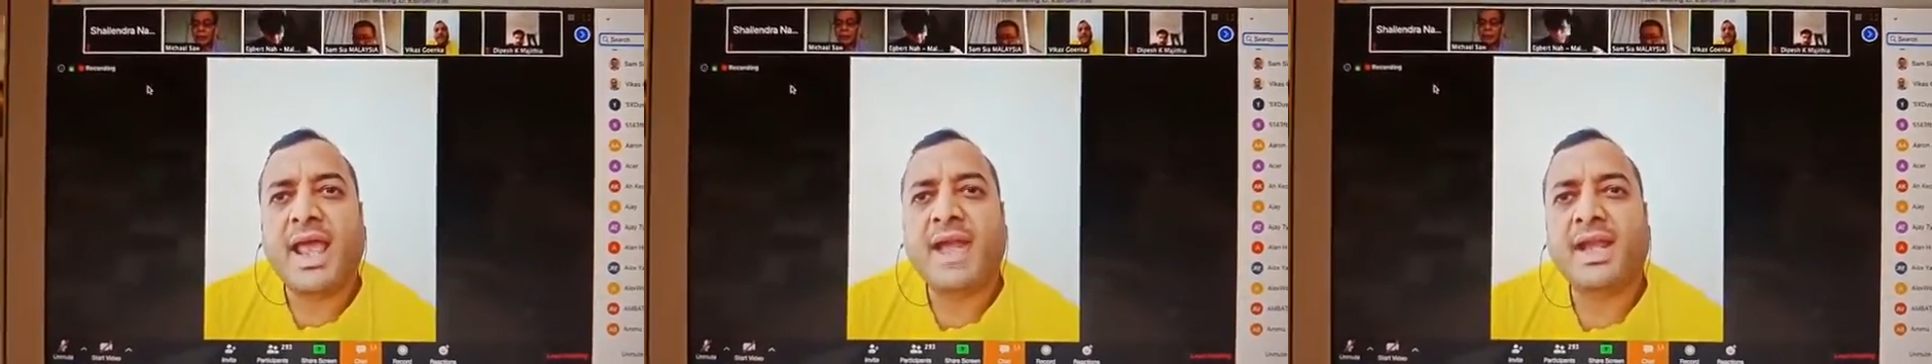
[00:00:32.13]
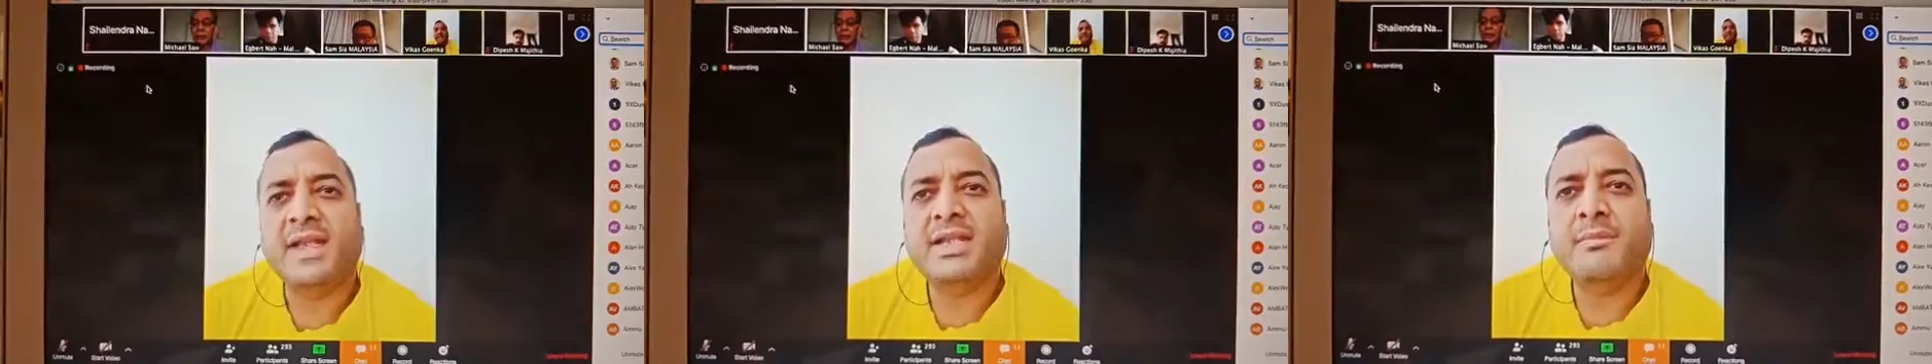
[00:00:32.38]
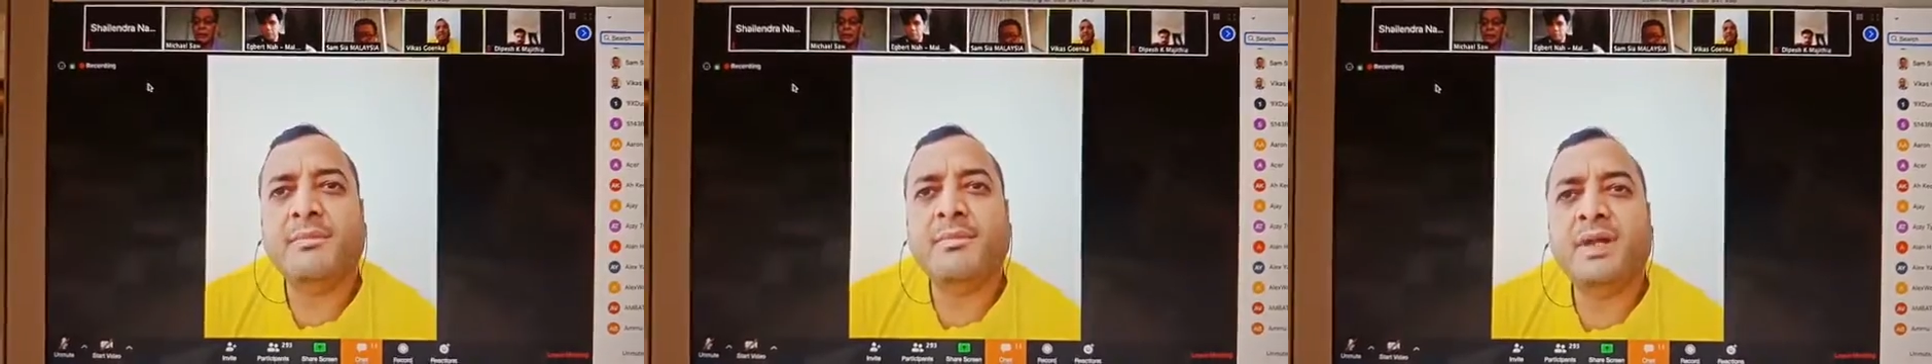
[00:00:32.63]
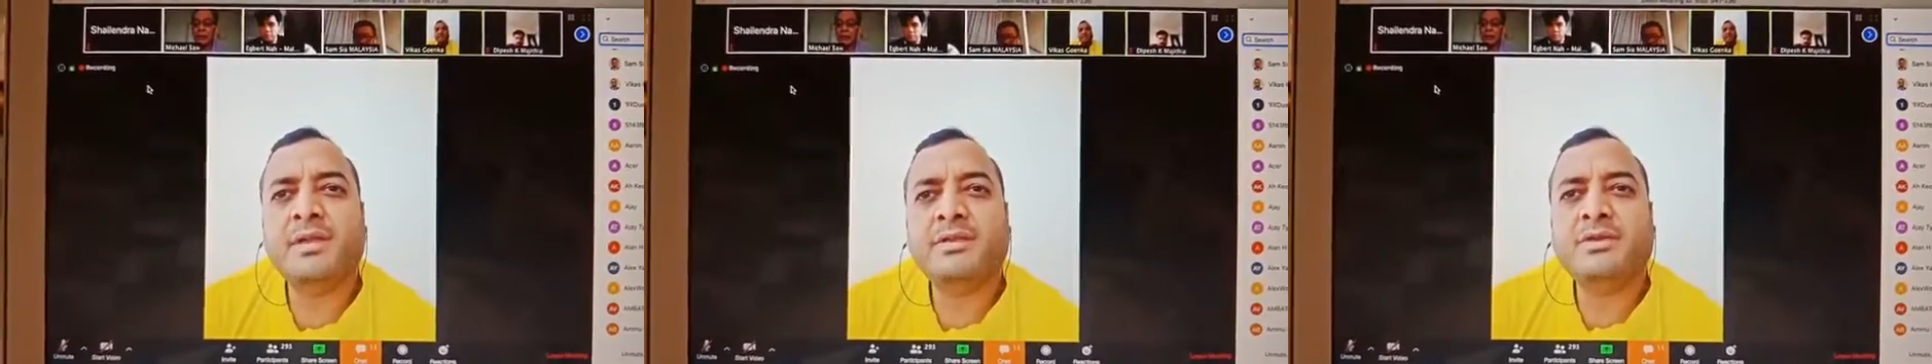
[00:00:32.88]
And in the
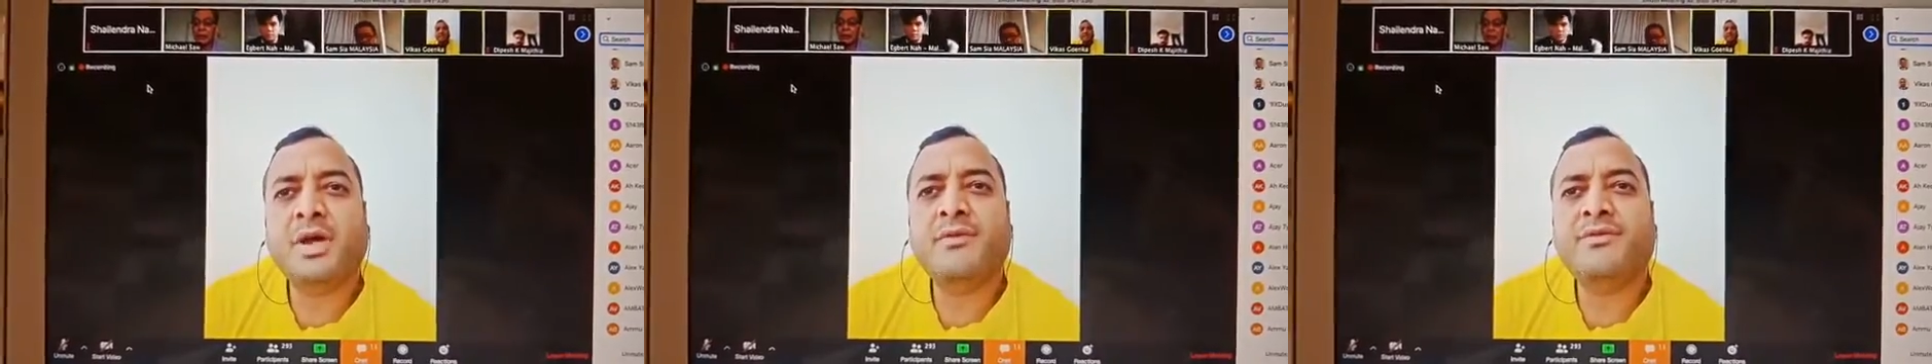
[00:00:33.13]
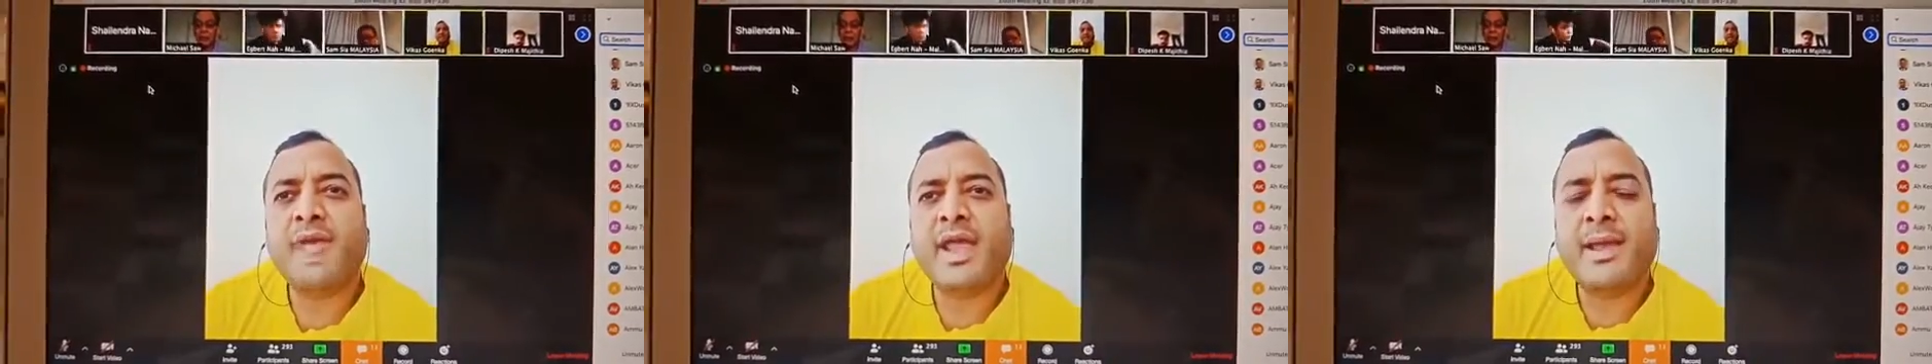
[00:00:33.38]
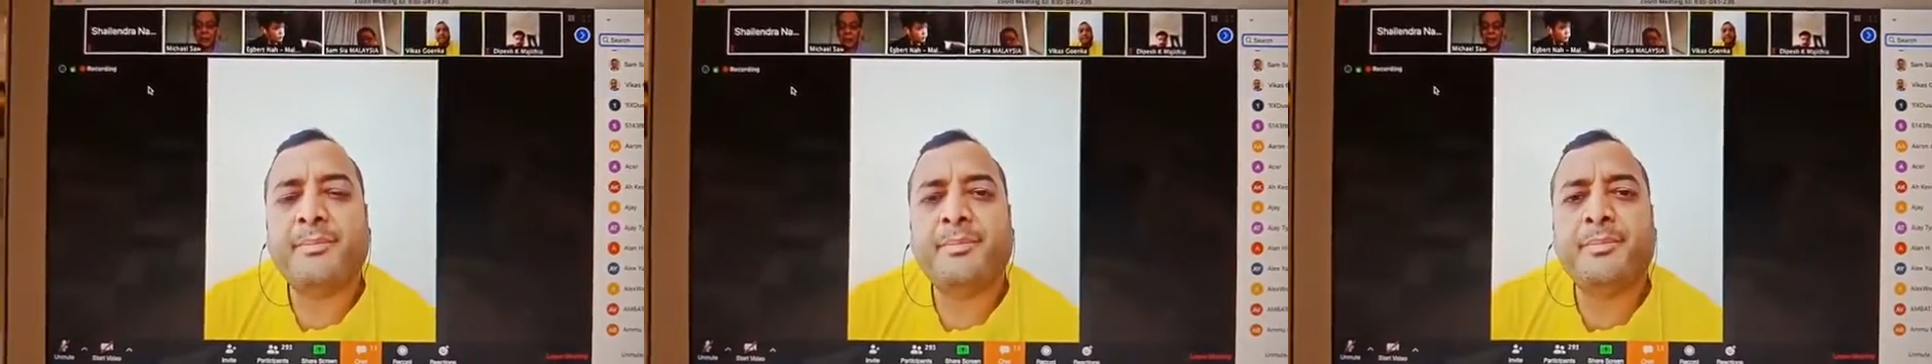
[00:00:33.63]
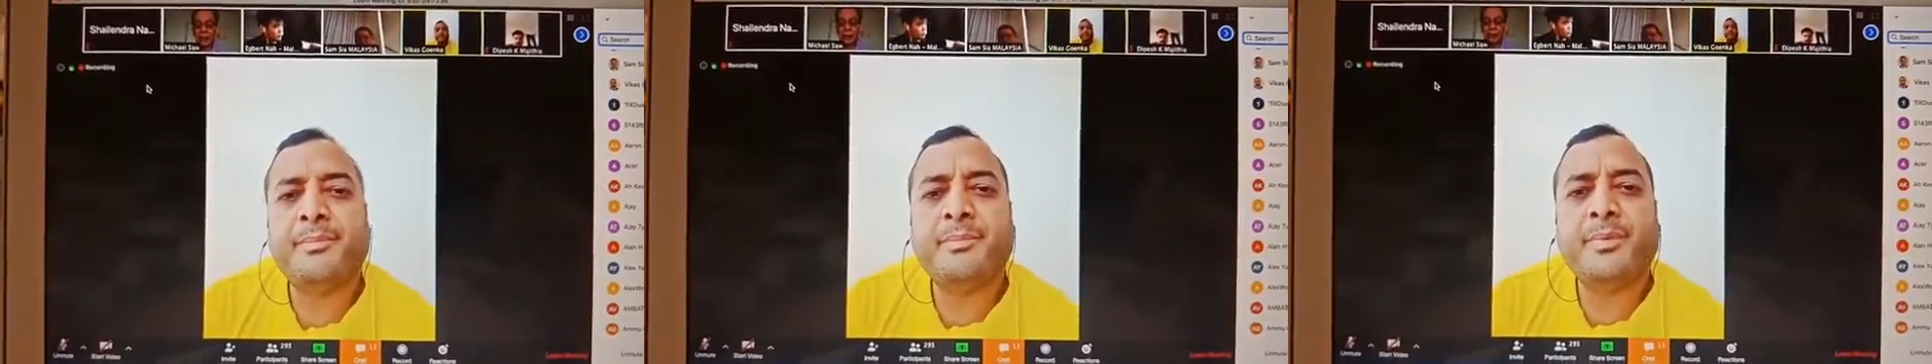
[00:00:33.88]
month of
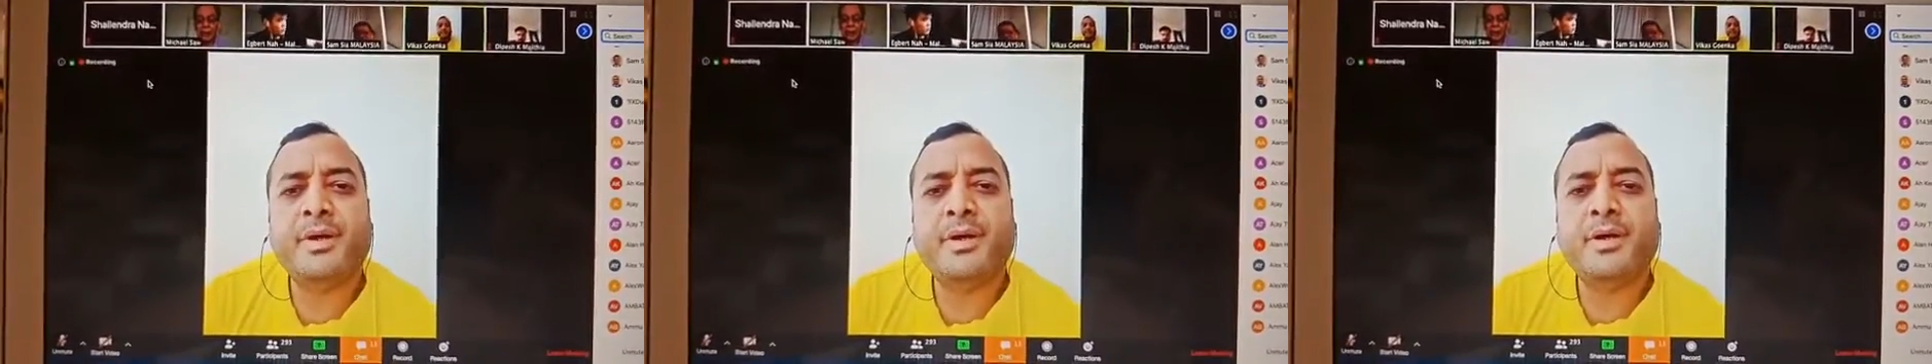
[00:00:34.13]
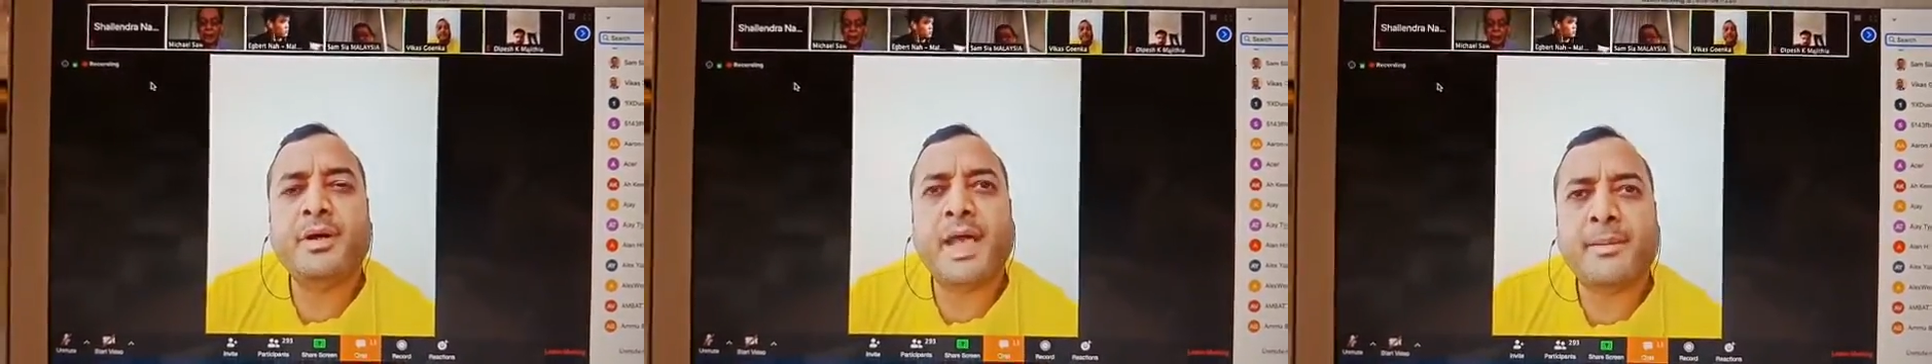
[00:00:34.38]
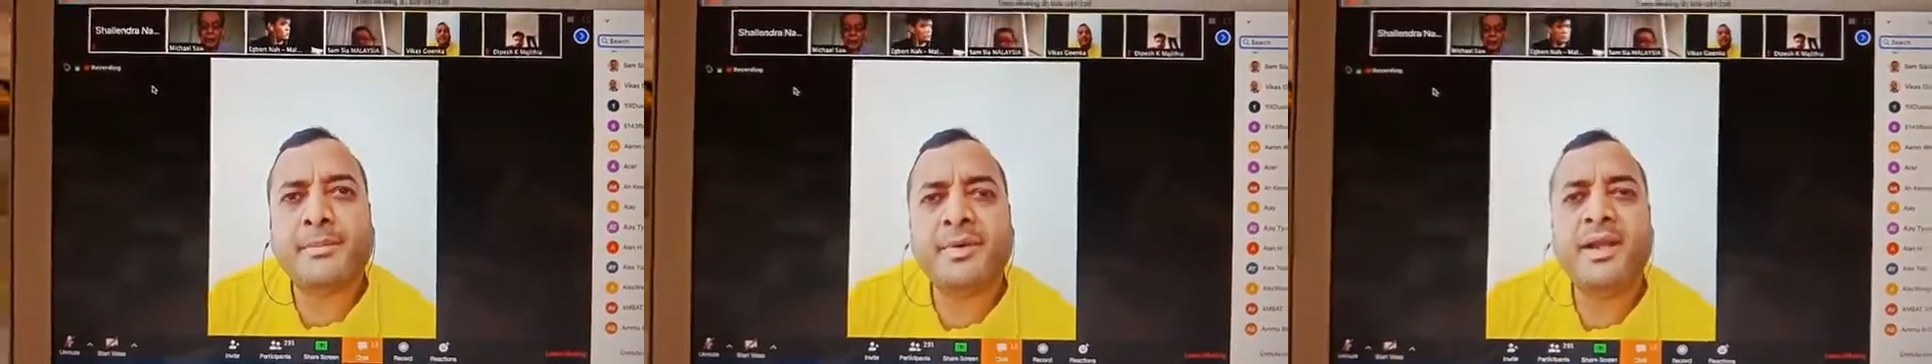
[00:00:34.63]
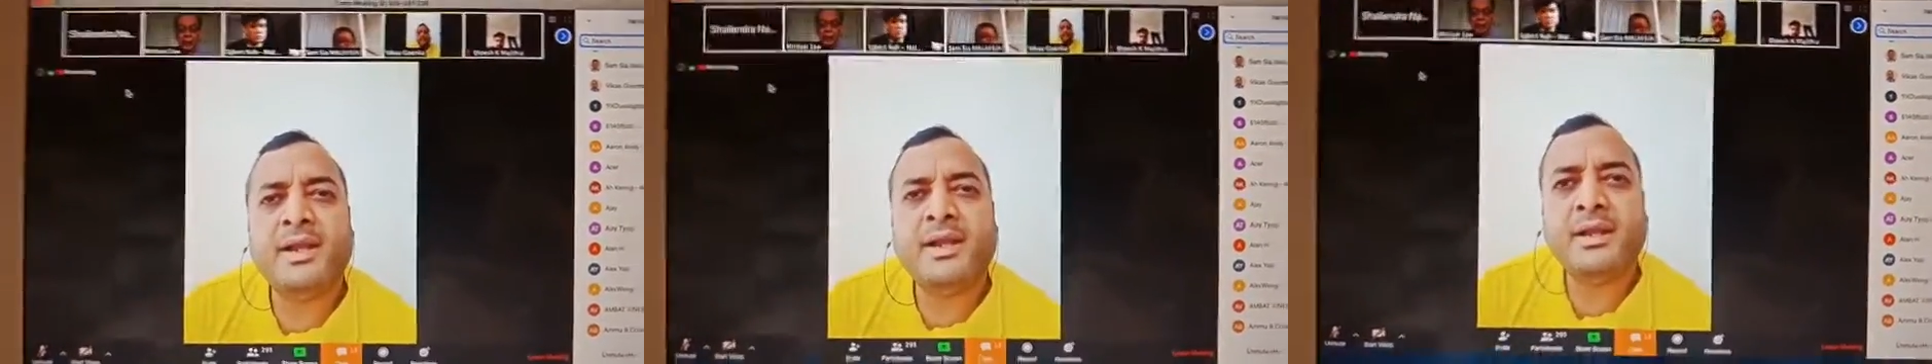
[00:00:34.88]
uh,
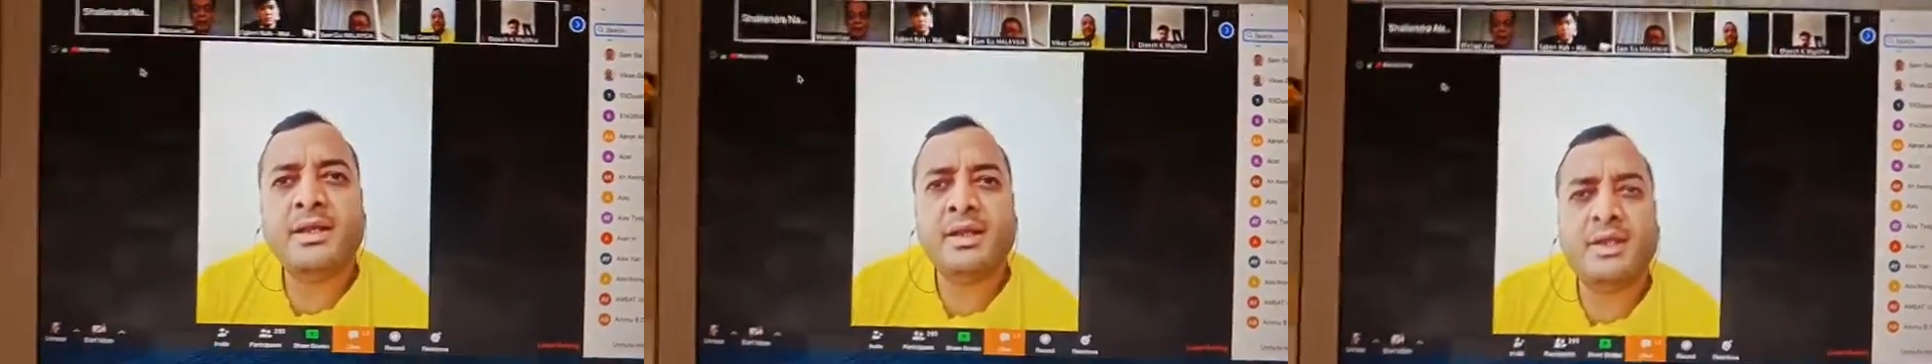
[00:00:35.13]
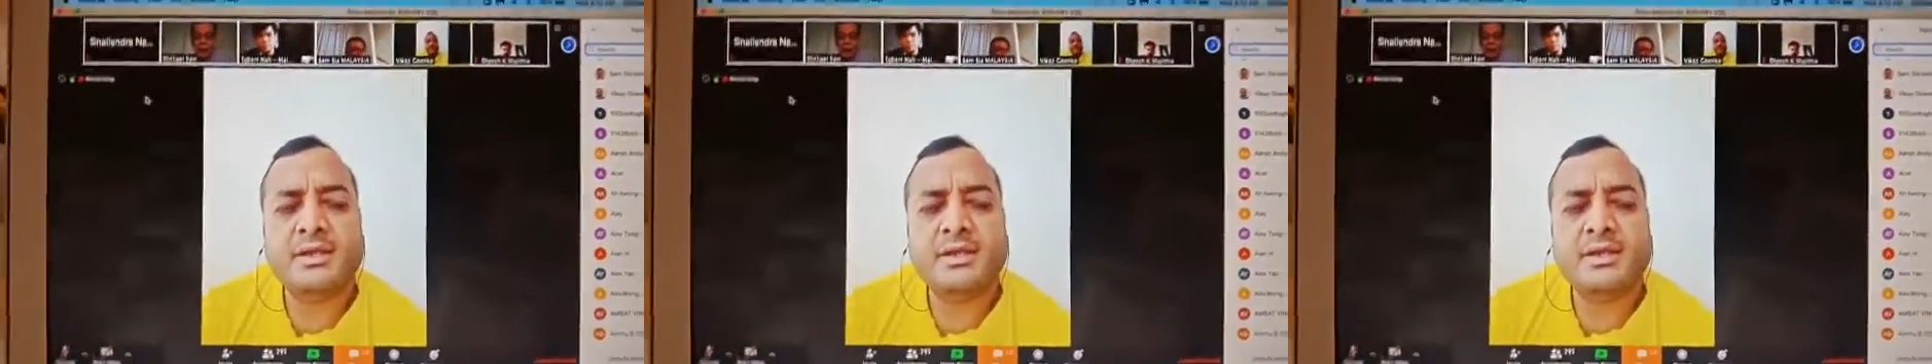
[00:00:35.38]
April,